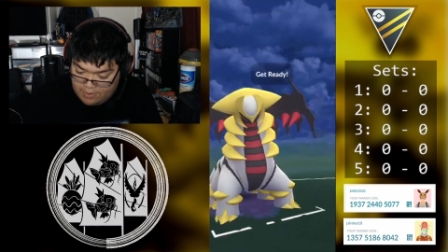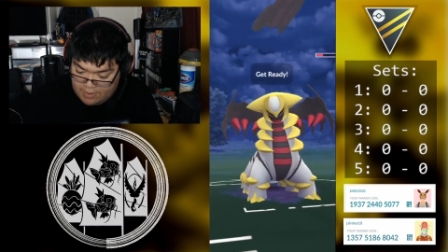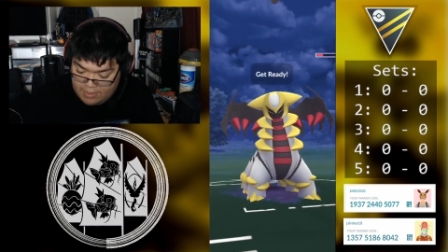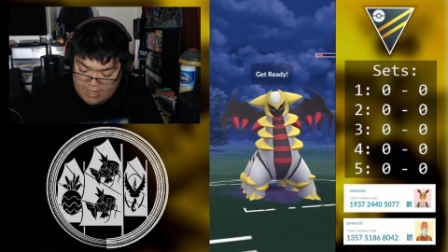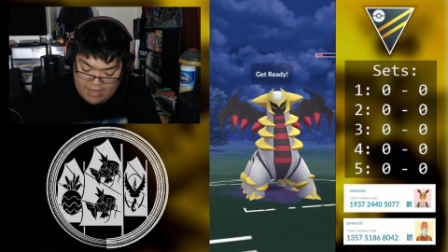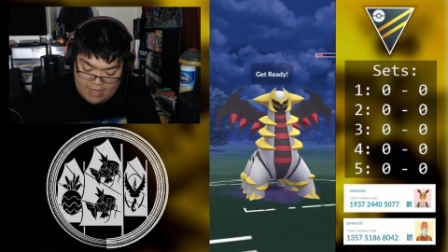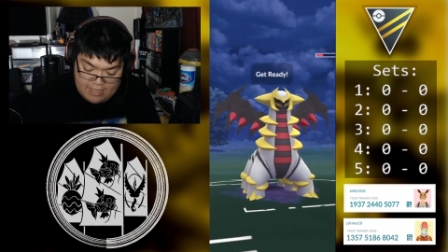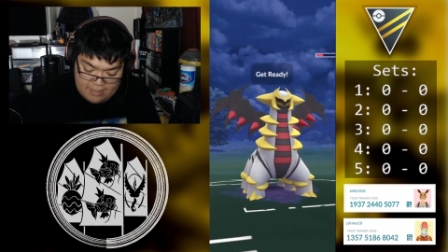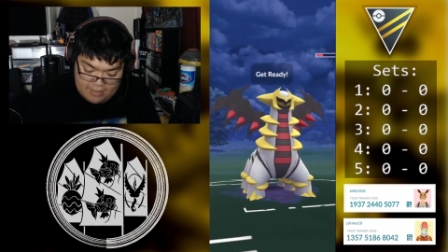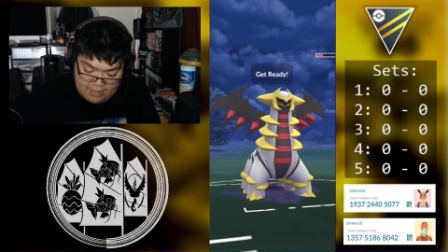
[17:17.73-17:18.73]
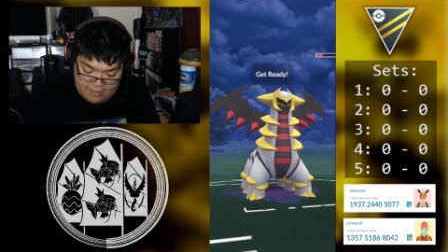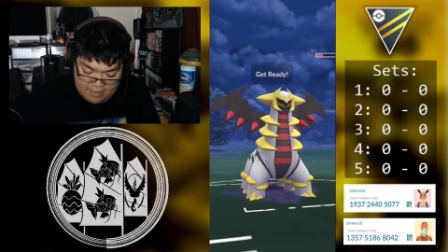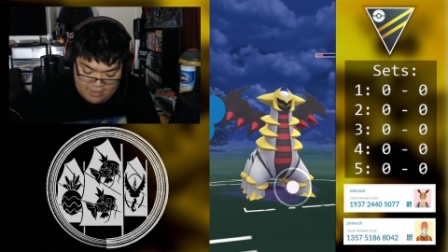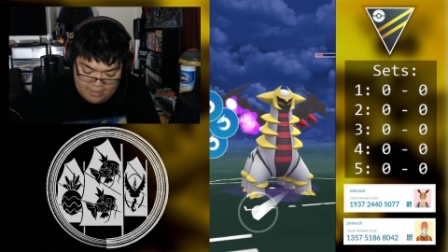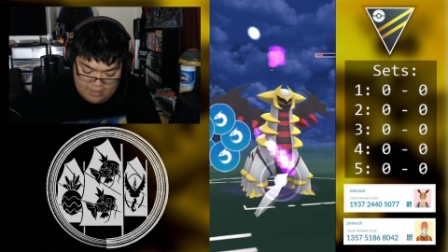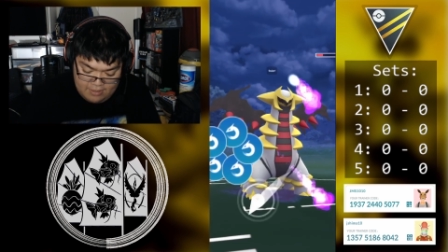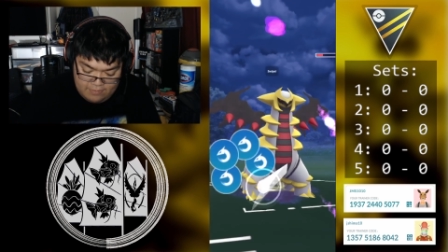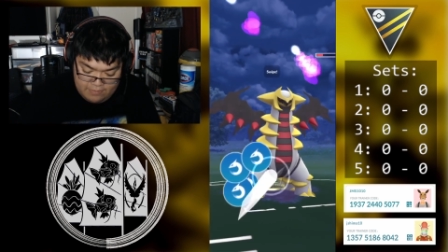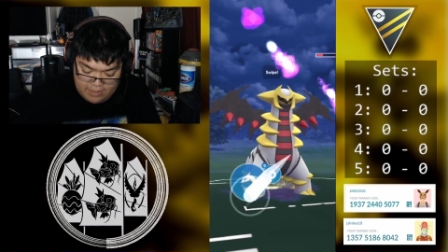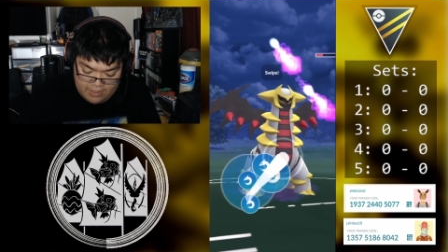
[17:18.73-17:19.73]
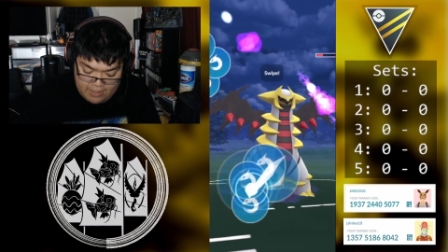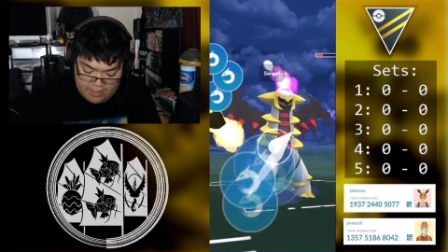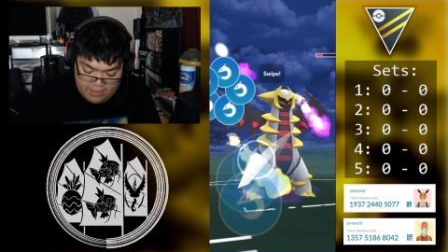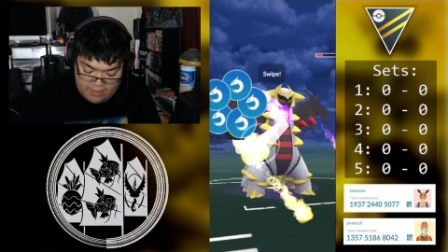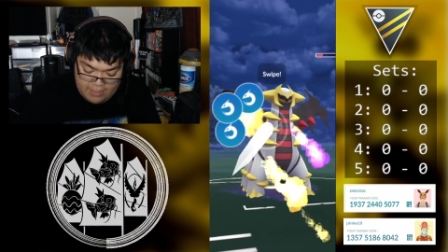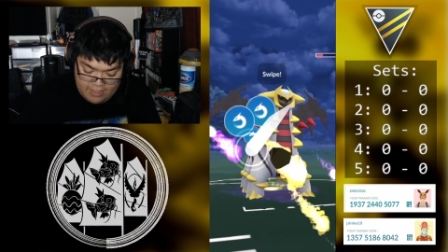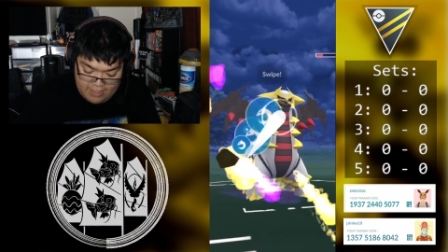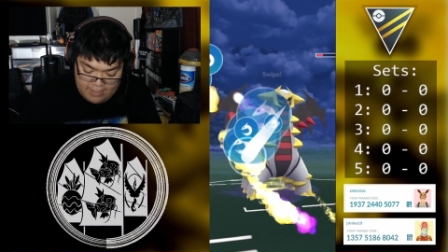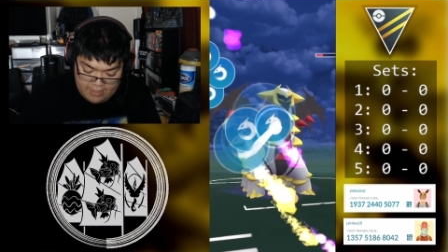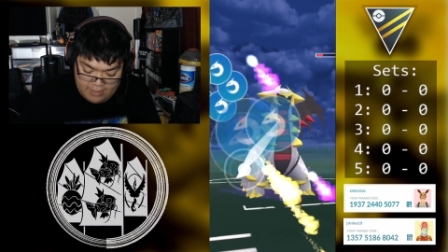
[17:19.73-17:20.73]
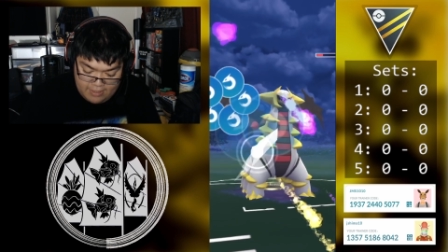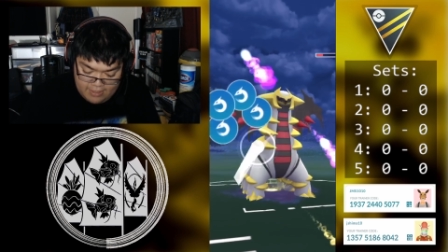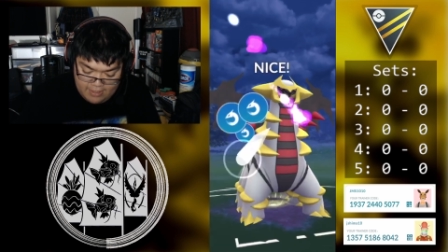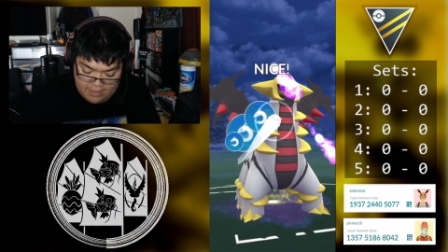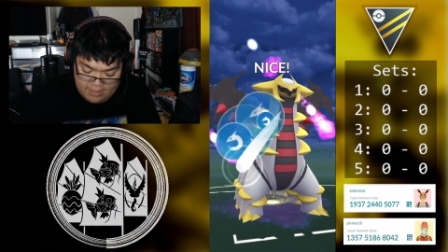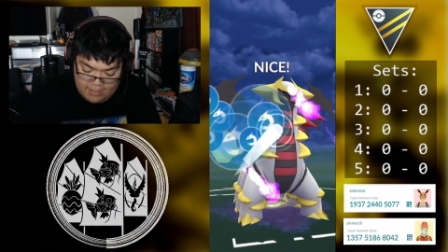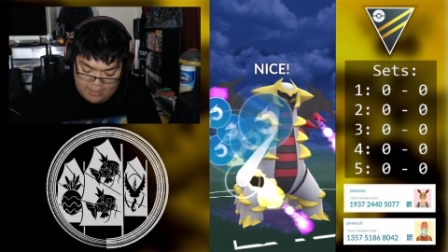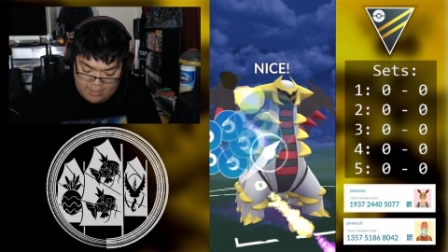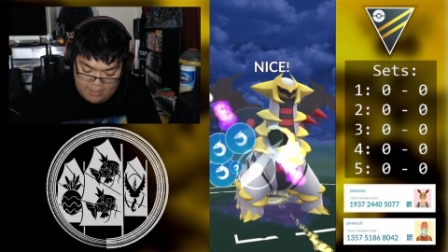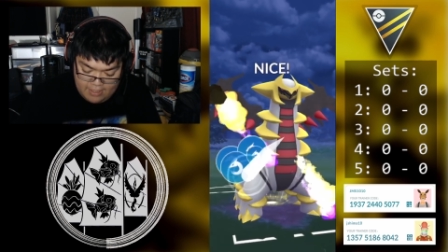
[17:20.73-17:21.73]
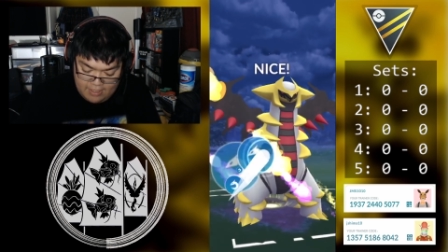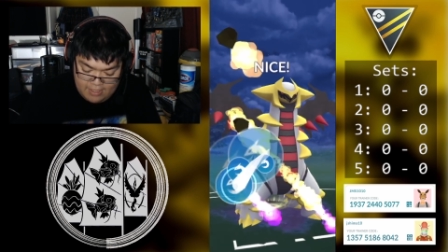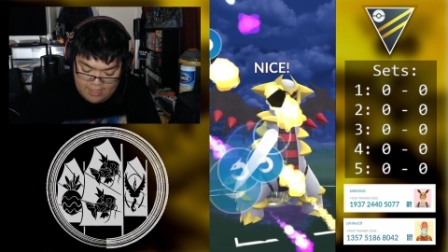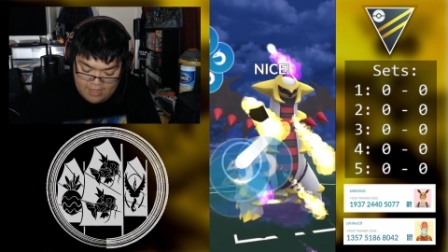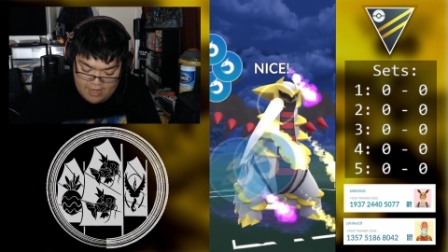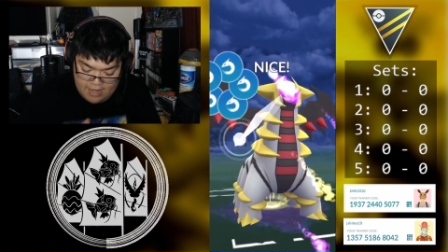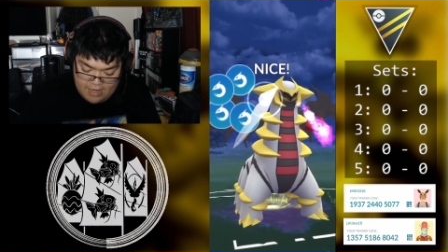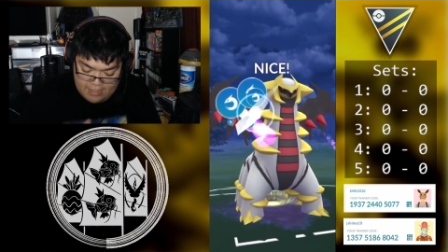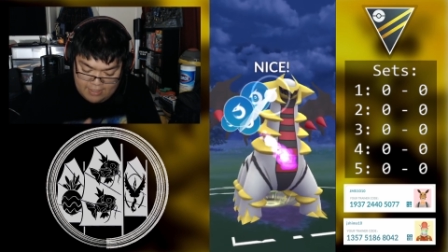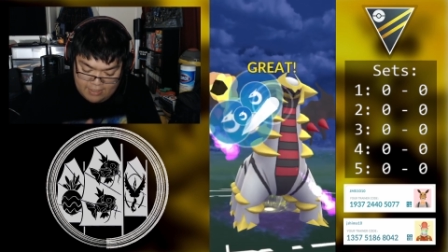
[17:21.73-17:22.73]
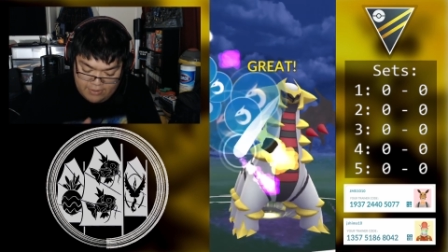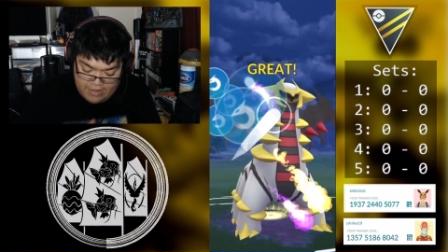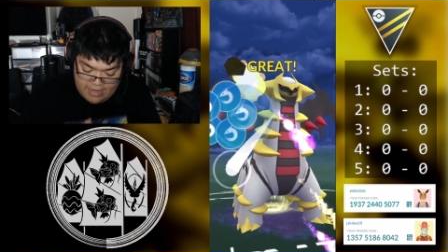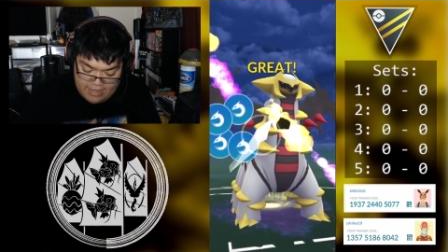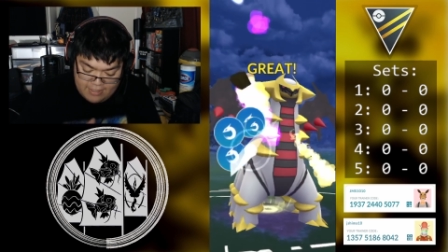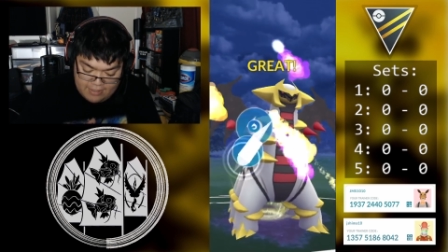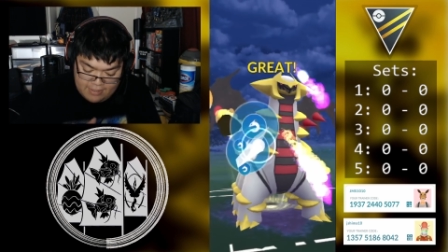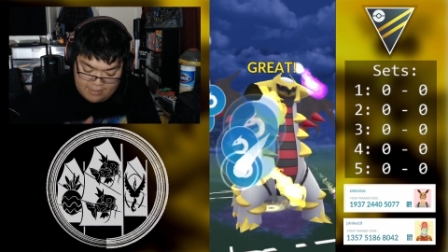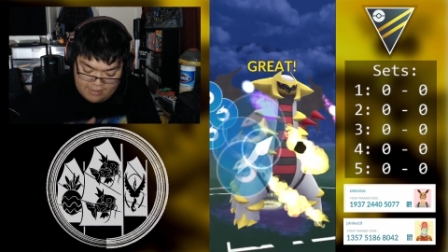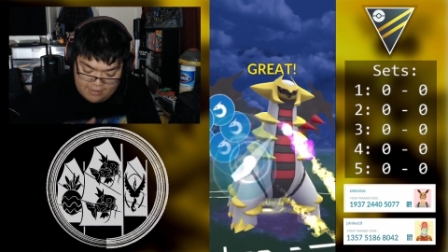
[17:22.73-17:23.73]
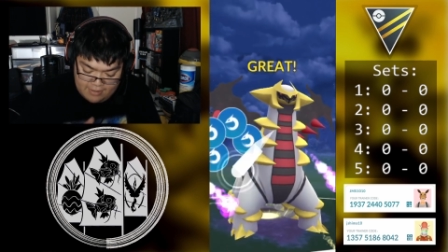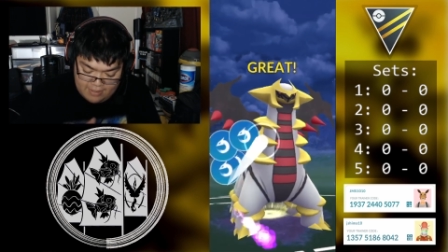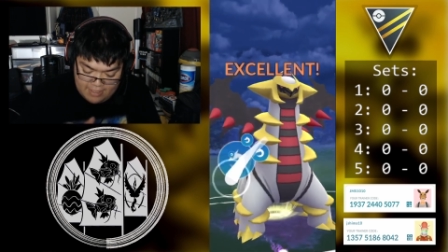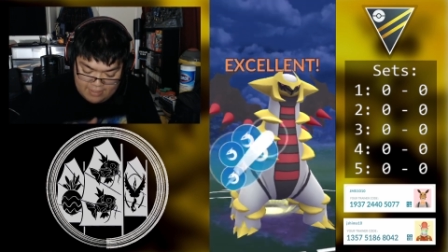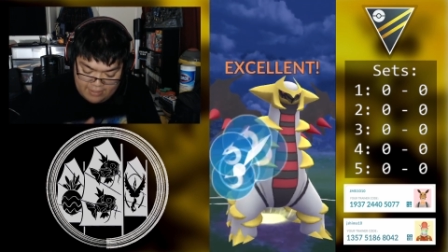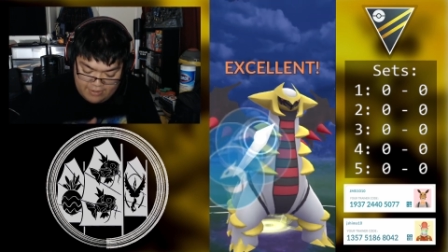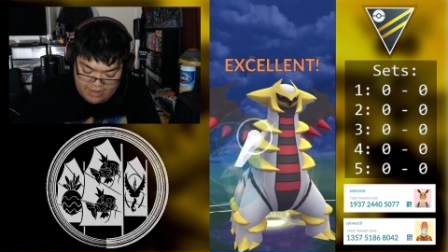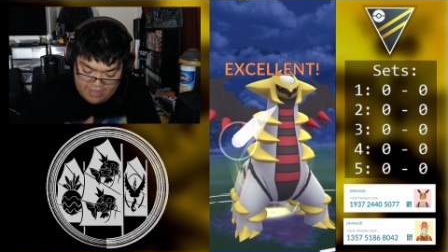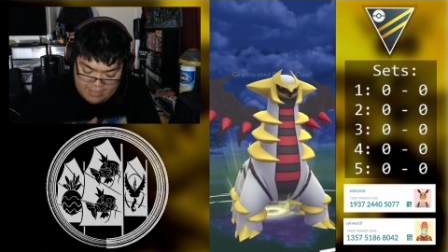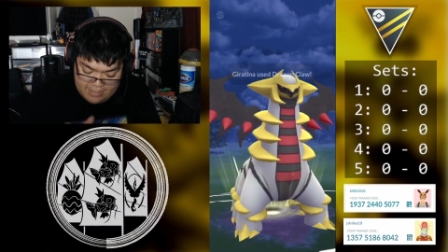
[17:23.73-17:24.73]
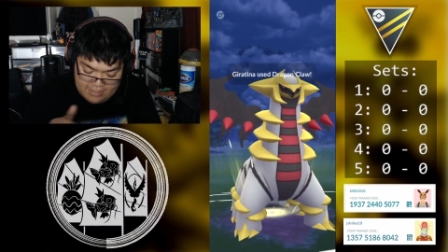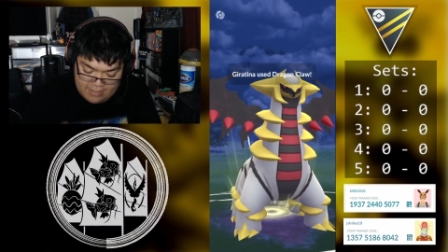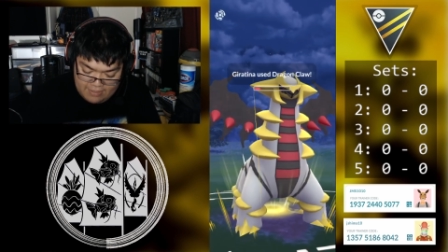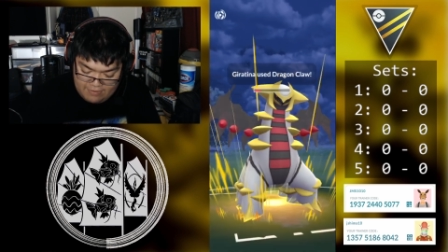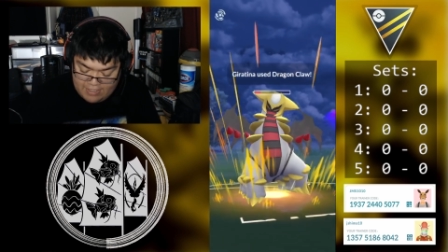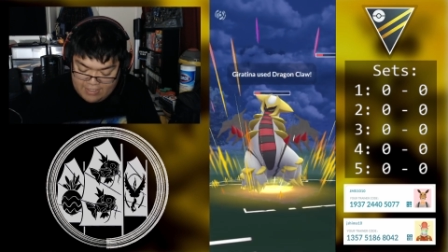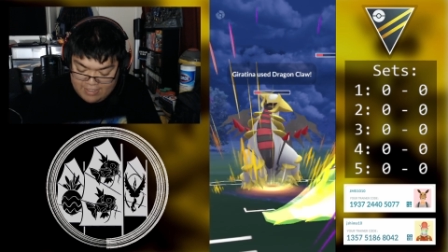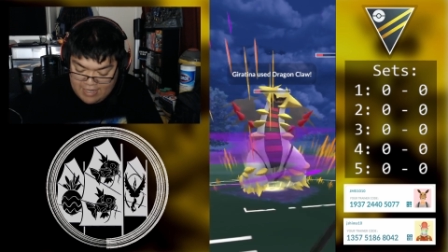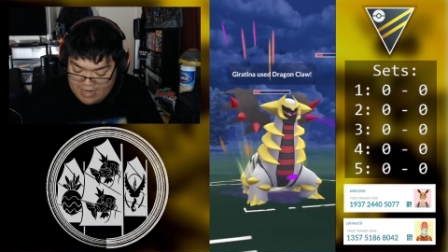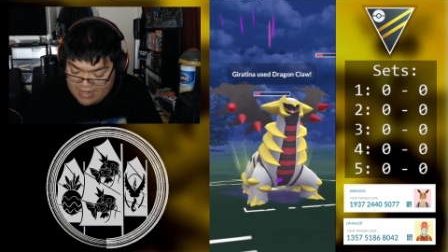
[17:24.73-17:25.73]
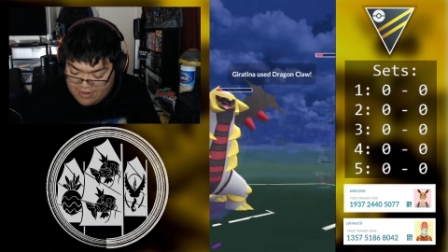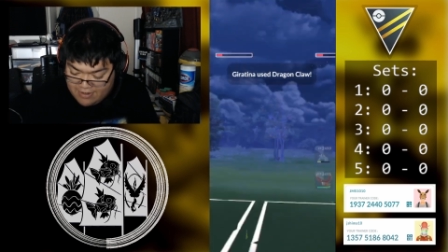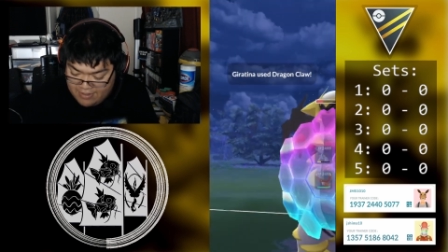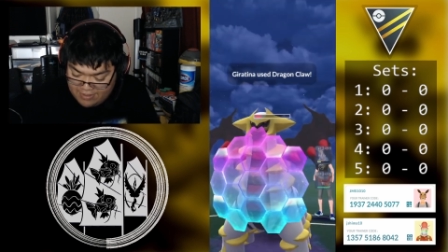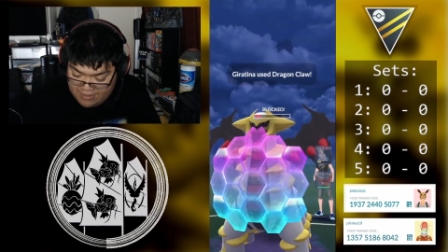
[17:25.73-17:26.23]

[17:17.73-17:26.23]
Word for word: That are looking not the greatest. Not the greatest, I'm not going to lie to you.